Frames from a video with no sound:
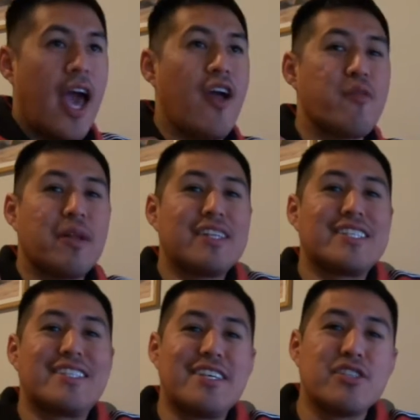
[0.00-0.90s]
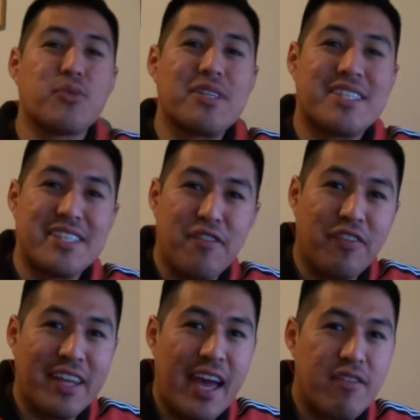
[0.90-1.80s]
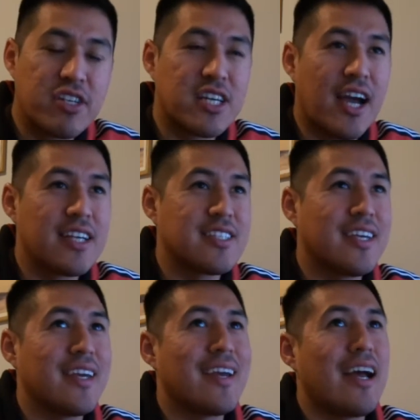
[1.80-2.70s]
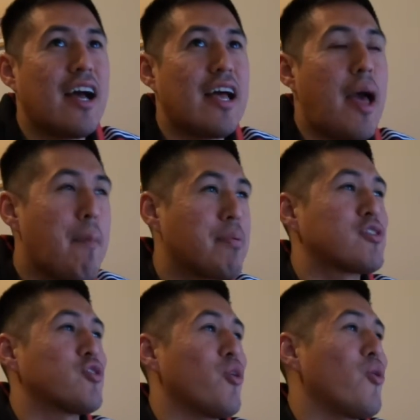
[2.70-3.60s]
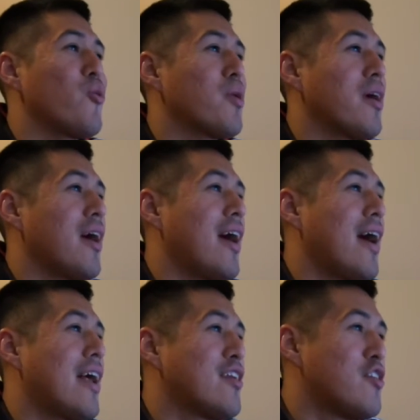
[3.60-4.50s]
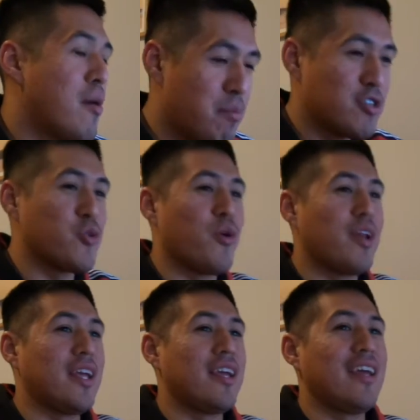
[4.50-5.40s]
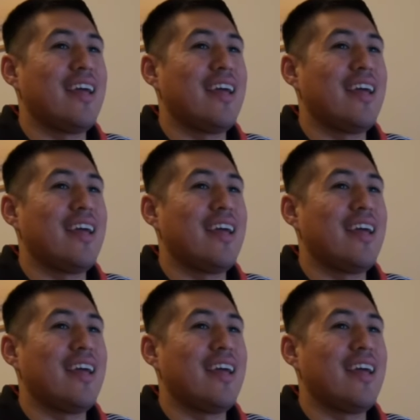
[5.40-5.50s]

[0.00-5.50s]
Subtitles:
Hey everybody, this is Caesar with Symphony Advertising, episode number 20.